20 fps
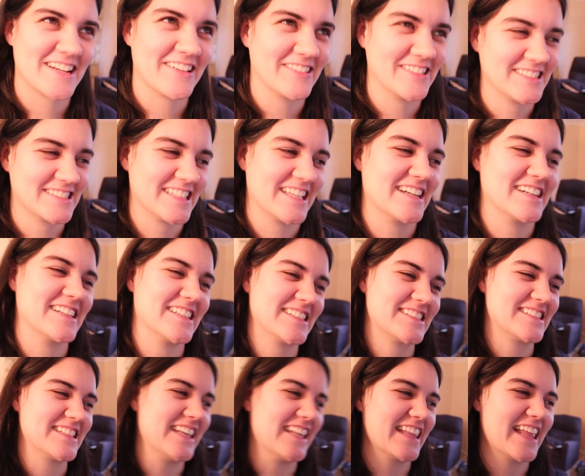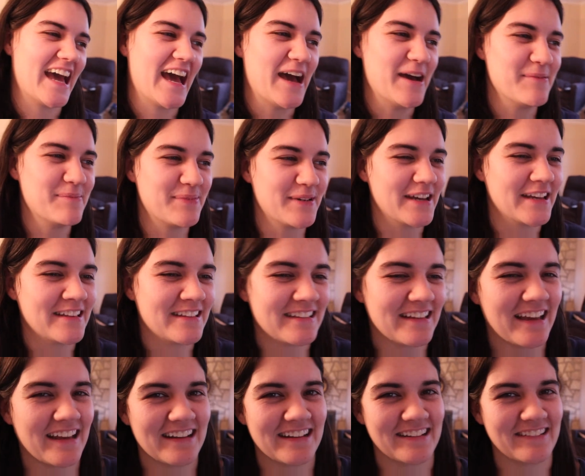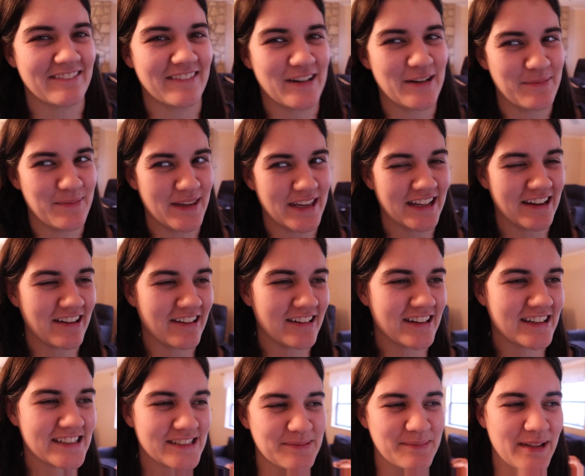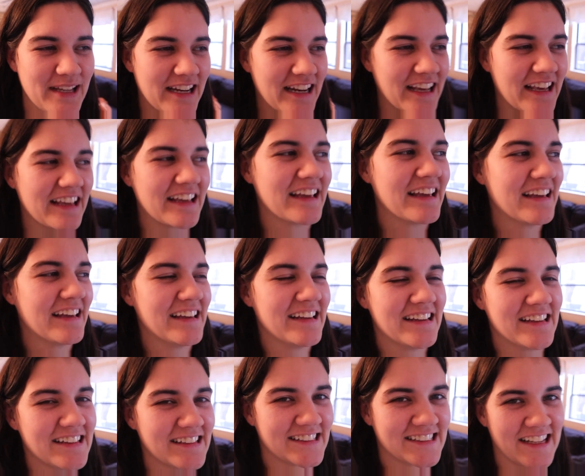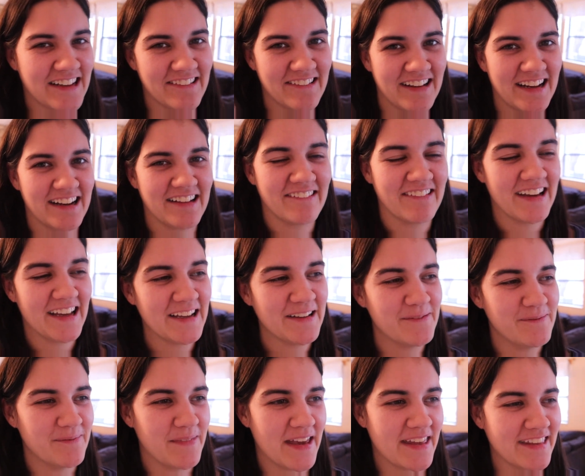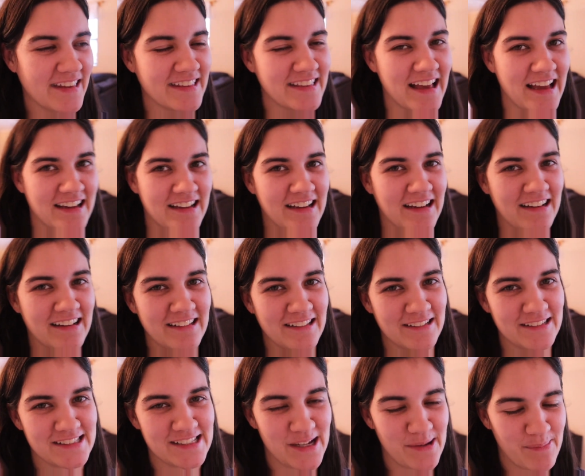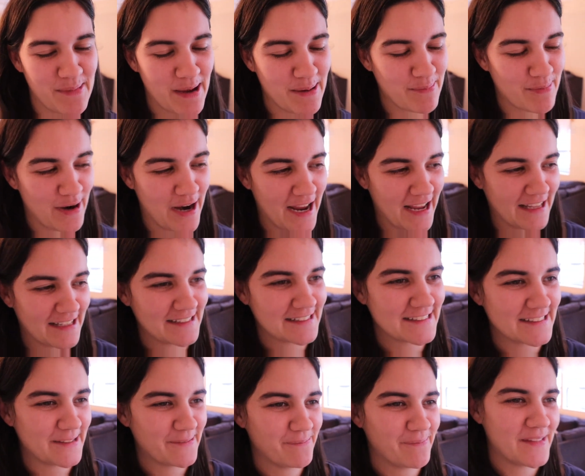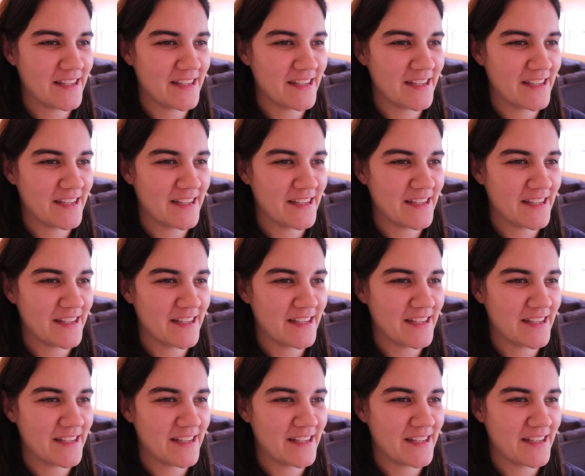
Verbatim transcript: I was there to see that, but I didn't want to be in on his meeting. So anyway, I think that concludes all my pranks.